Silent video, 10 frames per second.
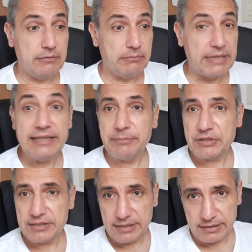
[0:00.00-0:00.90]

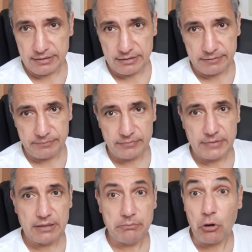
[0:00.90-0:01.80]
90%
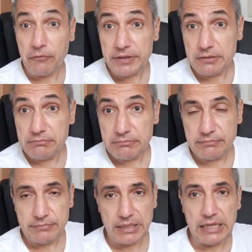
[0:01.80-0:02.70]
profit
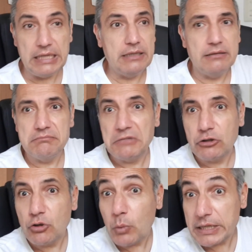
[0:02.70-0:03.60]
in, I don't
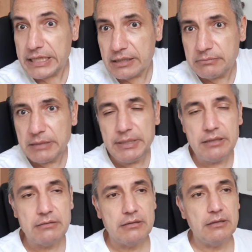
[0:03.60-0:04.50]
know, 1 year
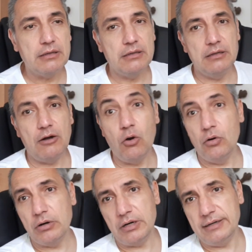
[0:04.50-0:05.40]
maybe,
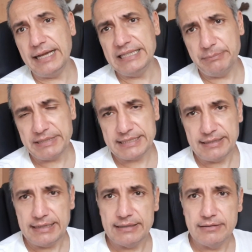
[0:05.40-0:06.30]
or
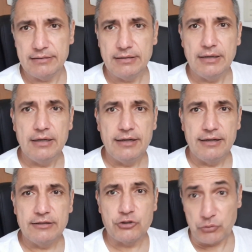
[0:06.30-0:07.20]
90%
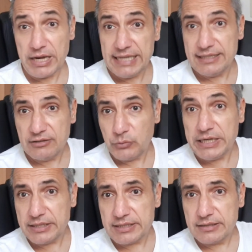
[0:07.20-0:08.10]
trades
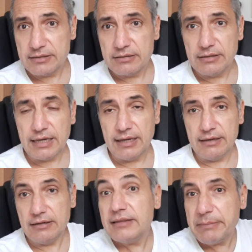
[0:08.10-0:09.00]
winners
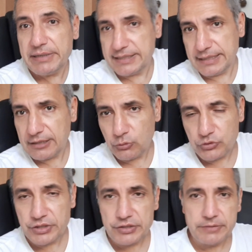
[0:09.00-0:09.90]
and 10%
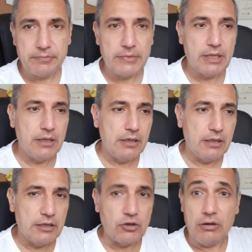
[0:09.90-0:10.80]
losers.
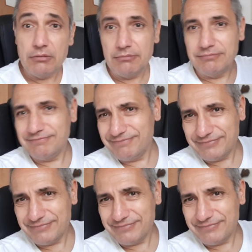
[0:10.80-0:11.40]
So